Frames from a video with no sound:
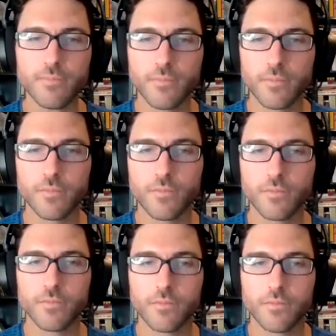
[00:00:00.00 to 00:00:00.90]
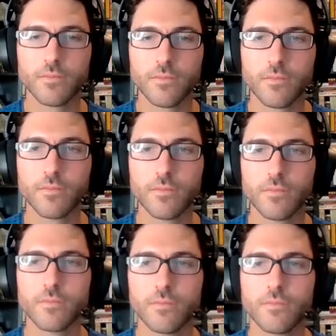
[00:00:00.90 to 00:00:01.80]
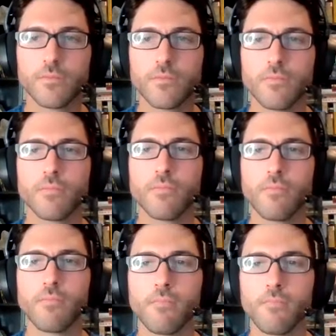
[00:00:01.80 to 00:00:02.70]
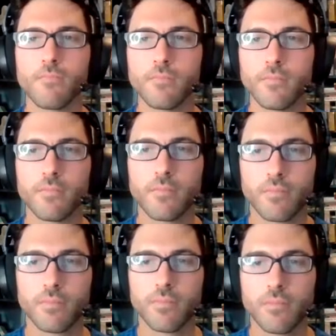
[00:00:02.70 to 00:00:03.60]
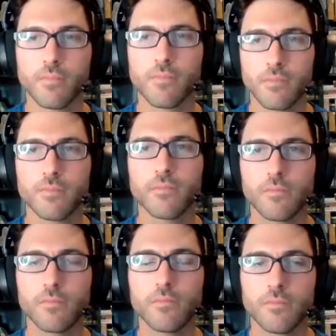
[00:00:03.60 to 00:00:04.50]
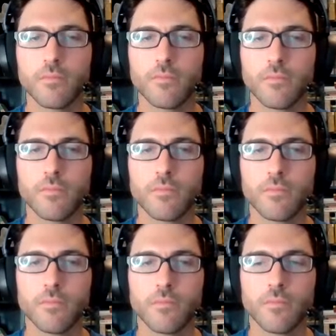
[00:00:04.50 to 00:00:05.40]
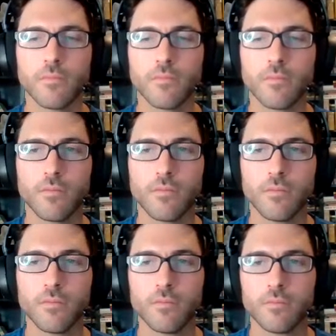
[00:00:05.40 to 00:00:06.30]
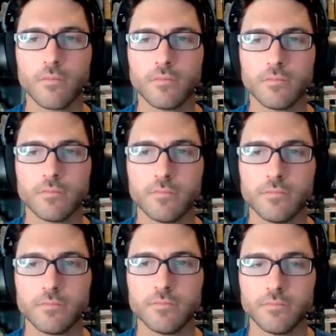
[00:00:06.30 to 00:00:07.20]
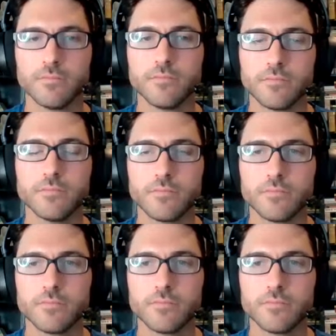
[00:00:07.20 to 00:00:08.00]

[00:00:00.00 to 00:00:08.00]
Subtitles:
The person shown says nothing.